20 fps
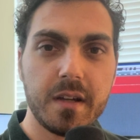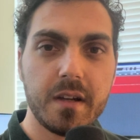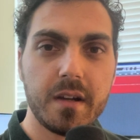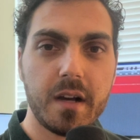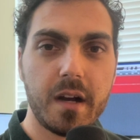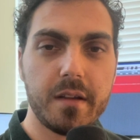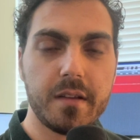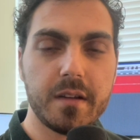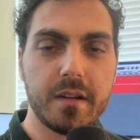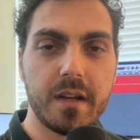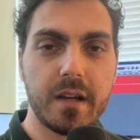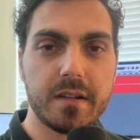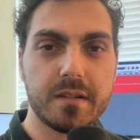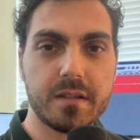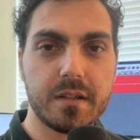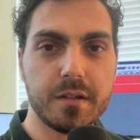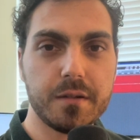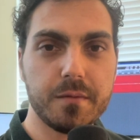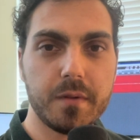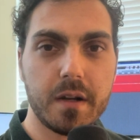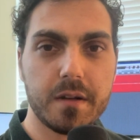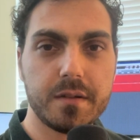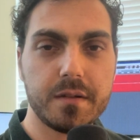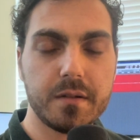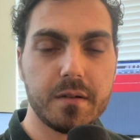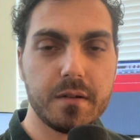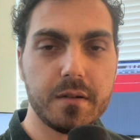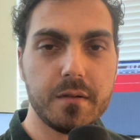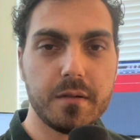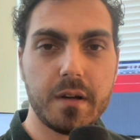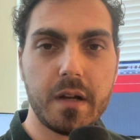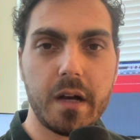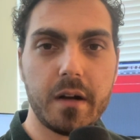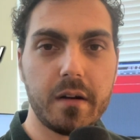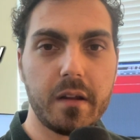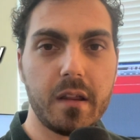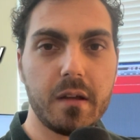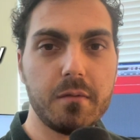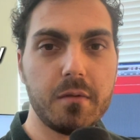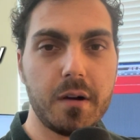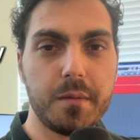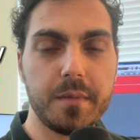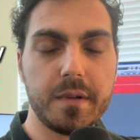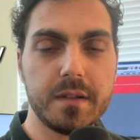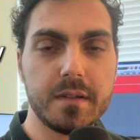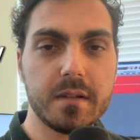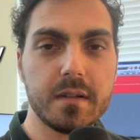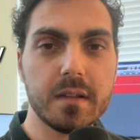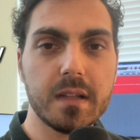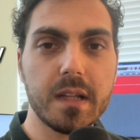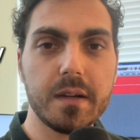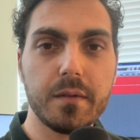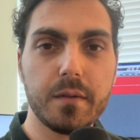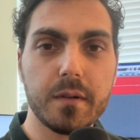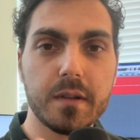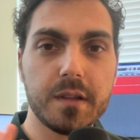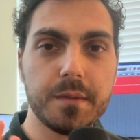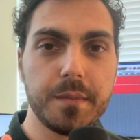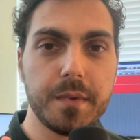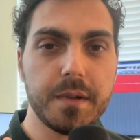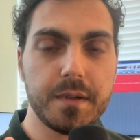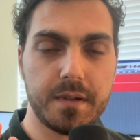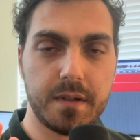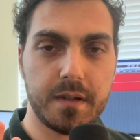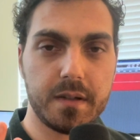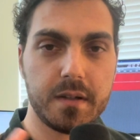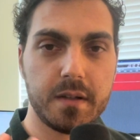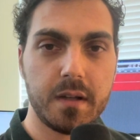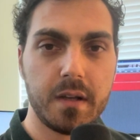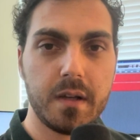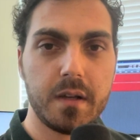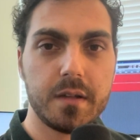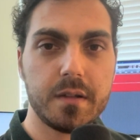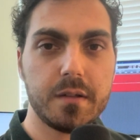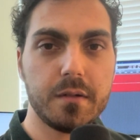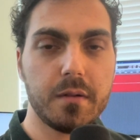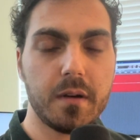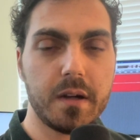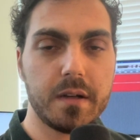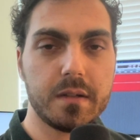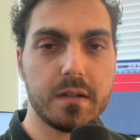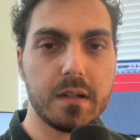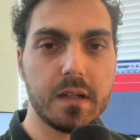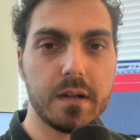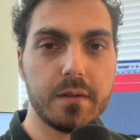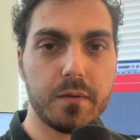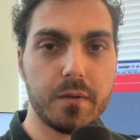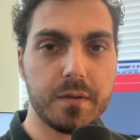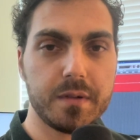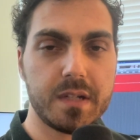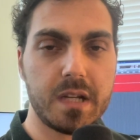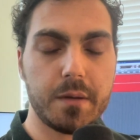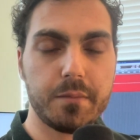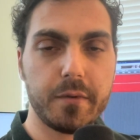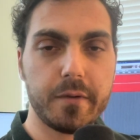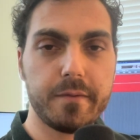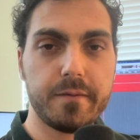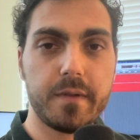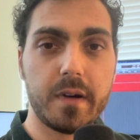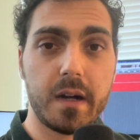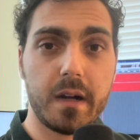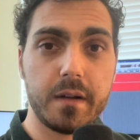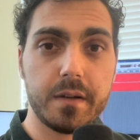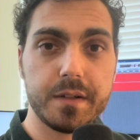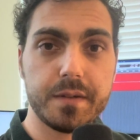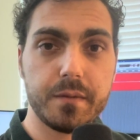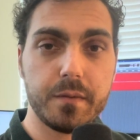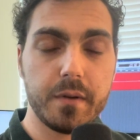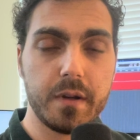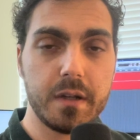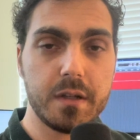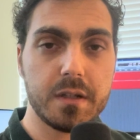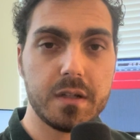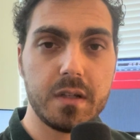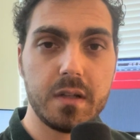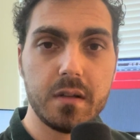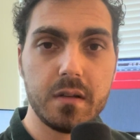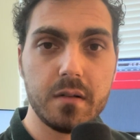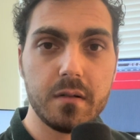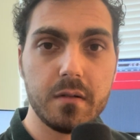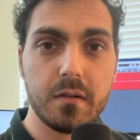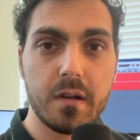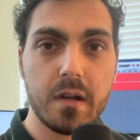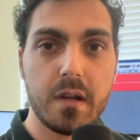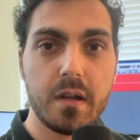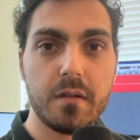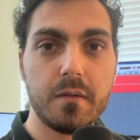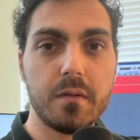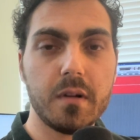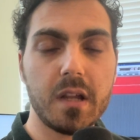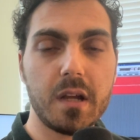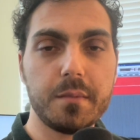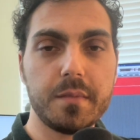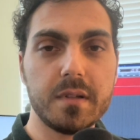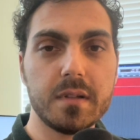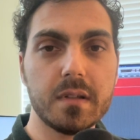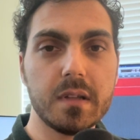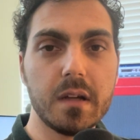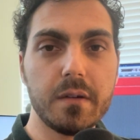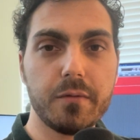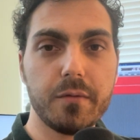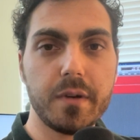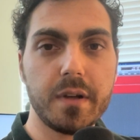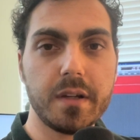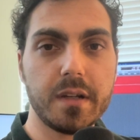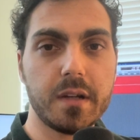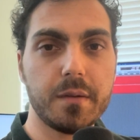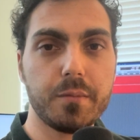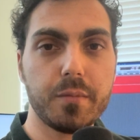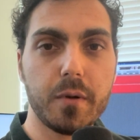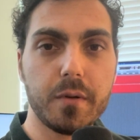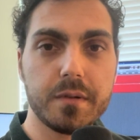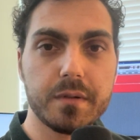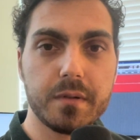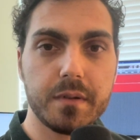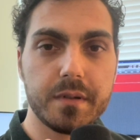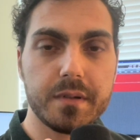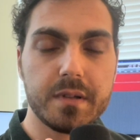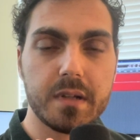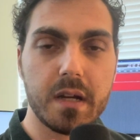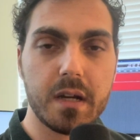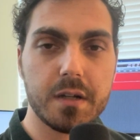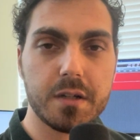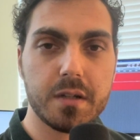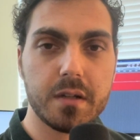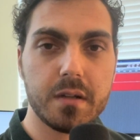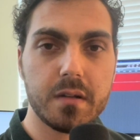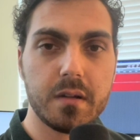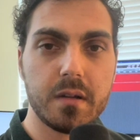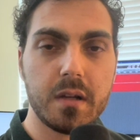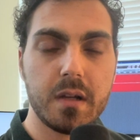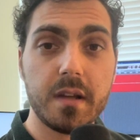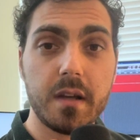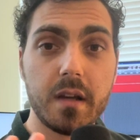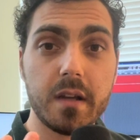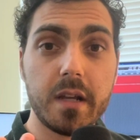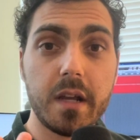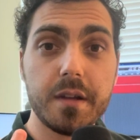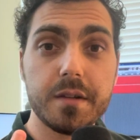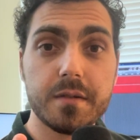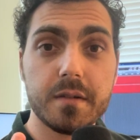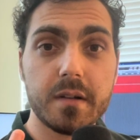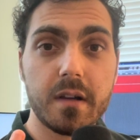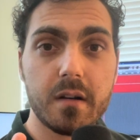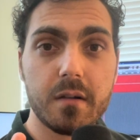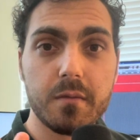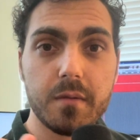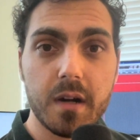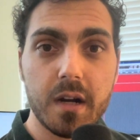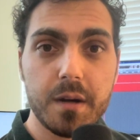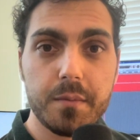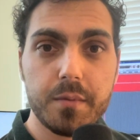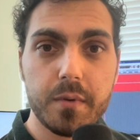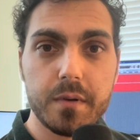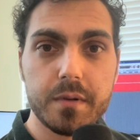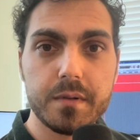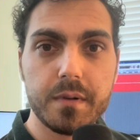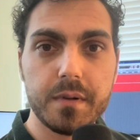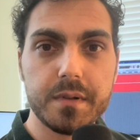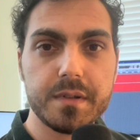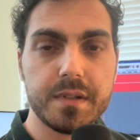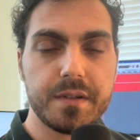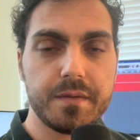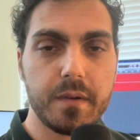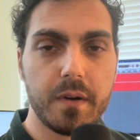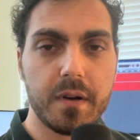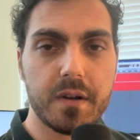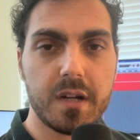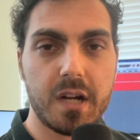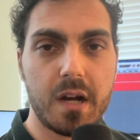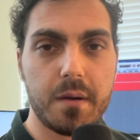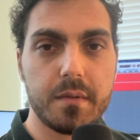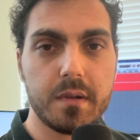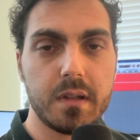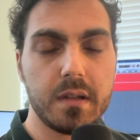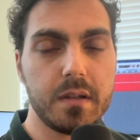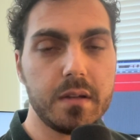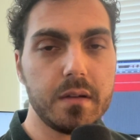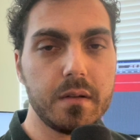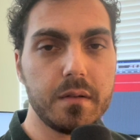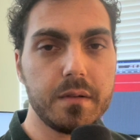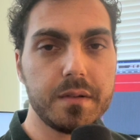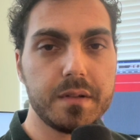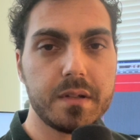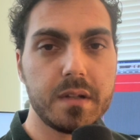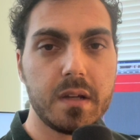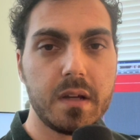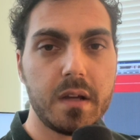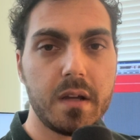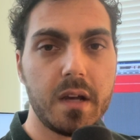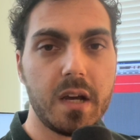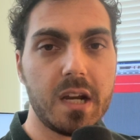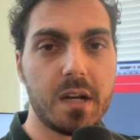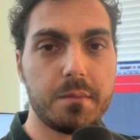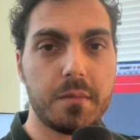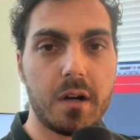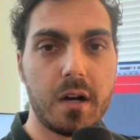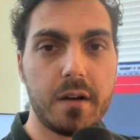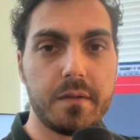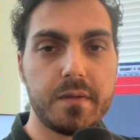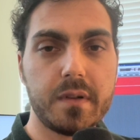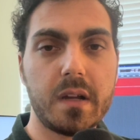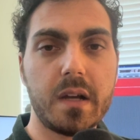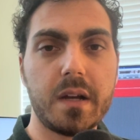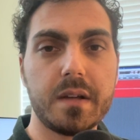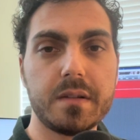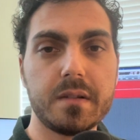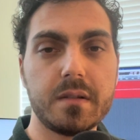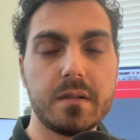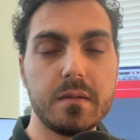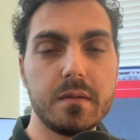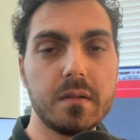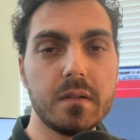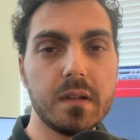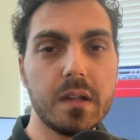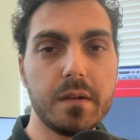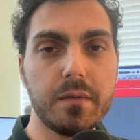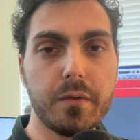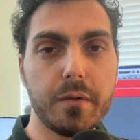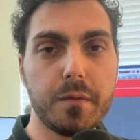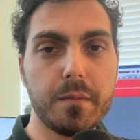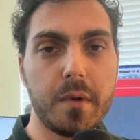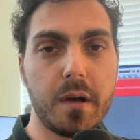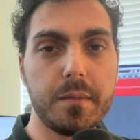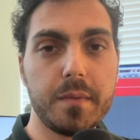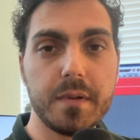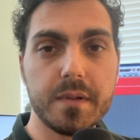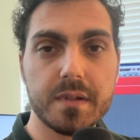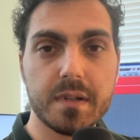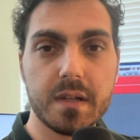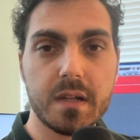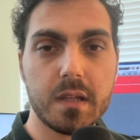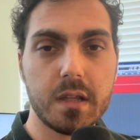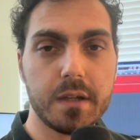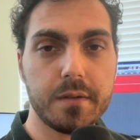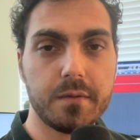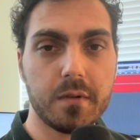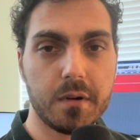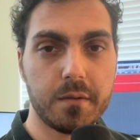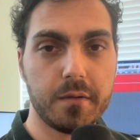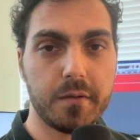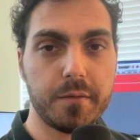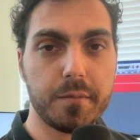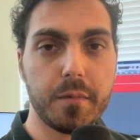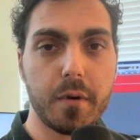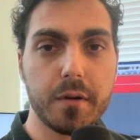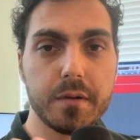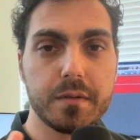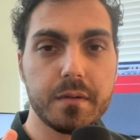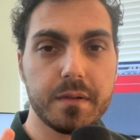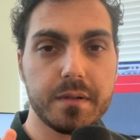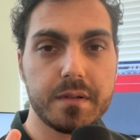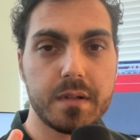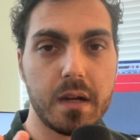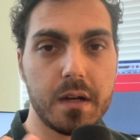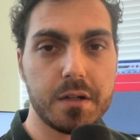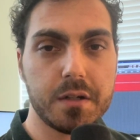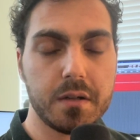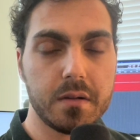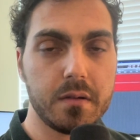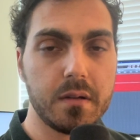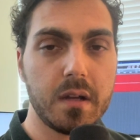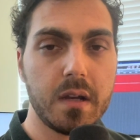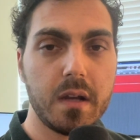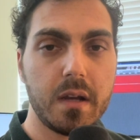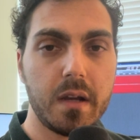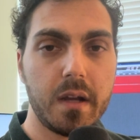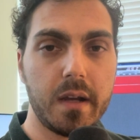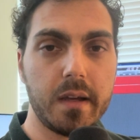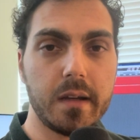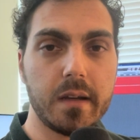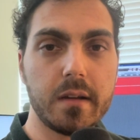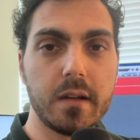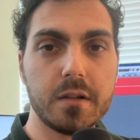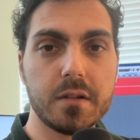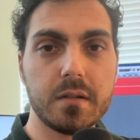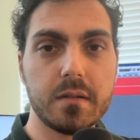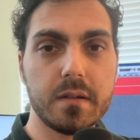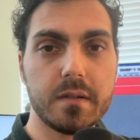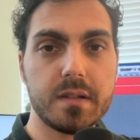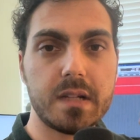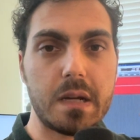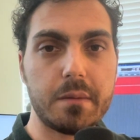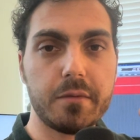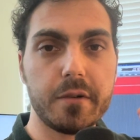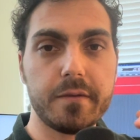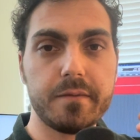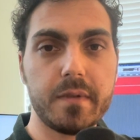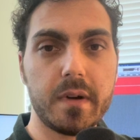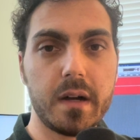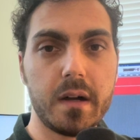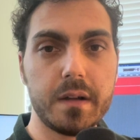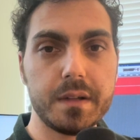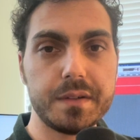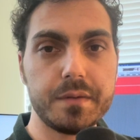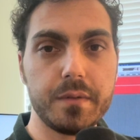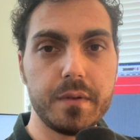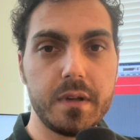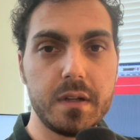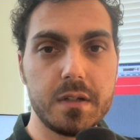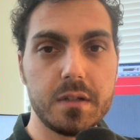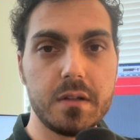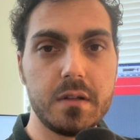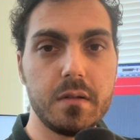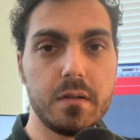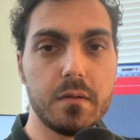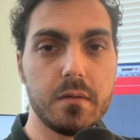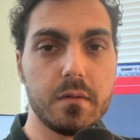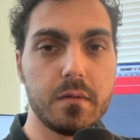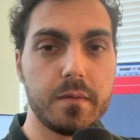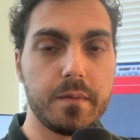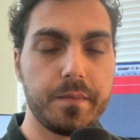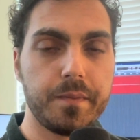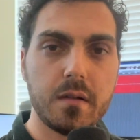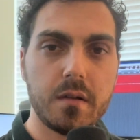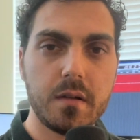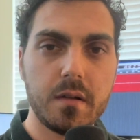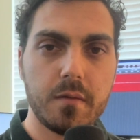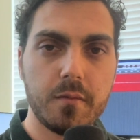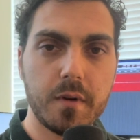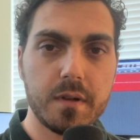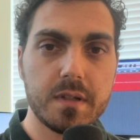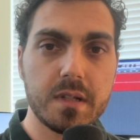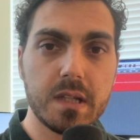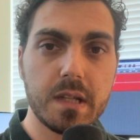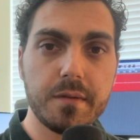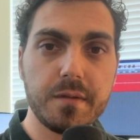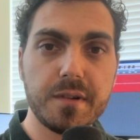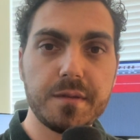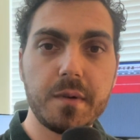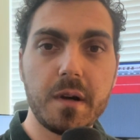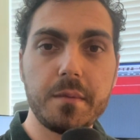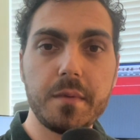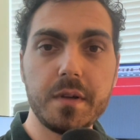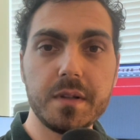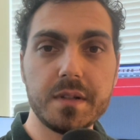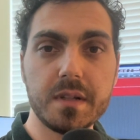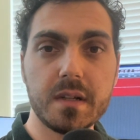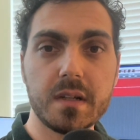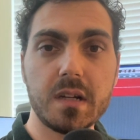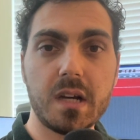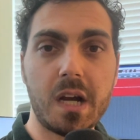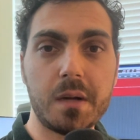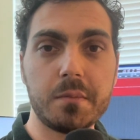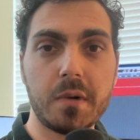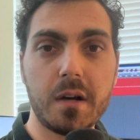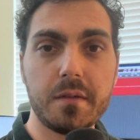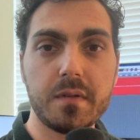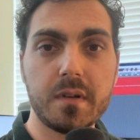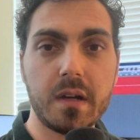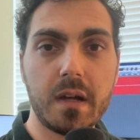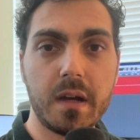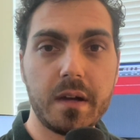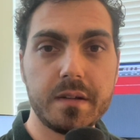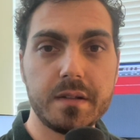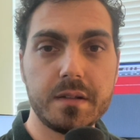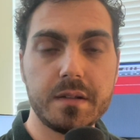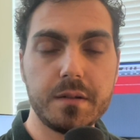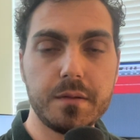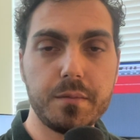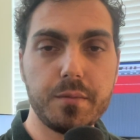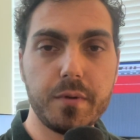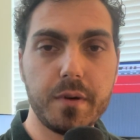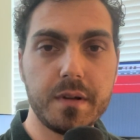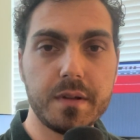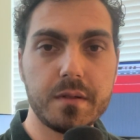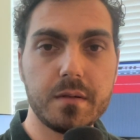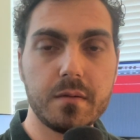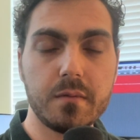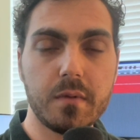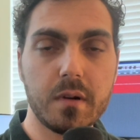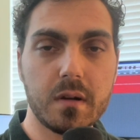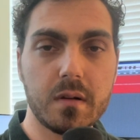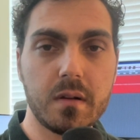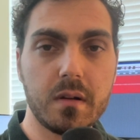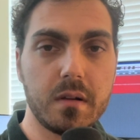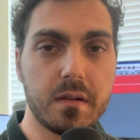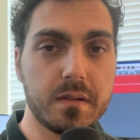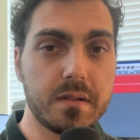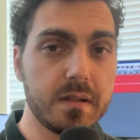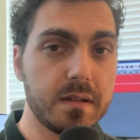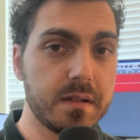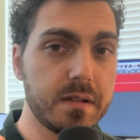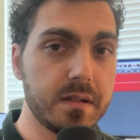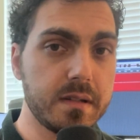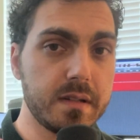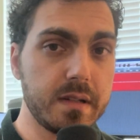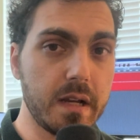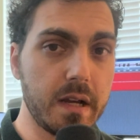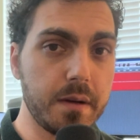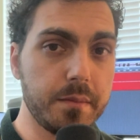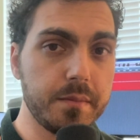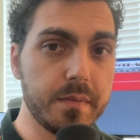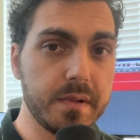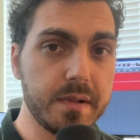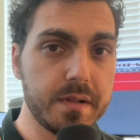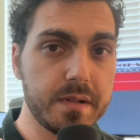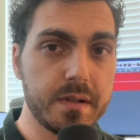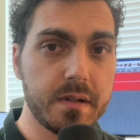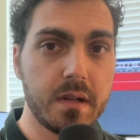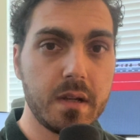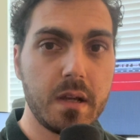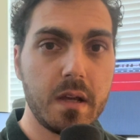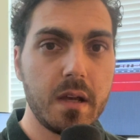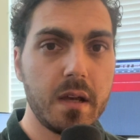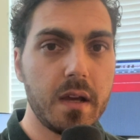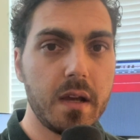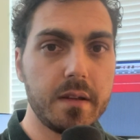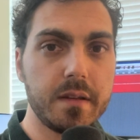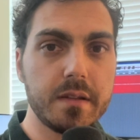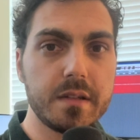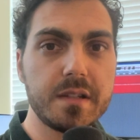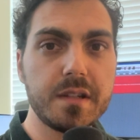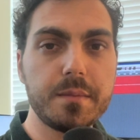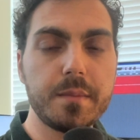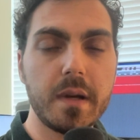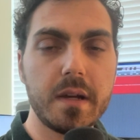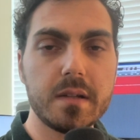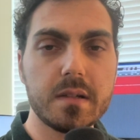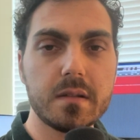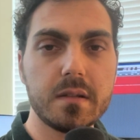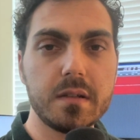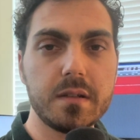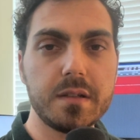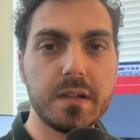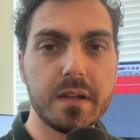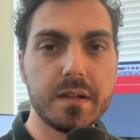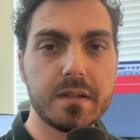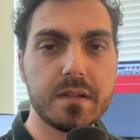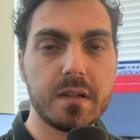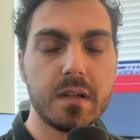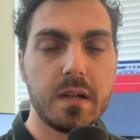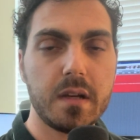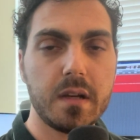I then ask the director how do they want me to deliver the music. Do I deliver separate files for each cue? Will I be delivering in a Pro Tools session? In case you're not aware, Pro Tools is very commonly used, and I'm often asked to deliver my music in the form of a Pro Tools session in addition to separate files for each cue. When delivering my music, I'm often asked to print what are called stems, and this is basically just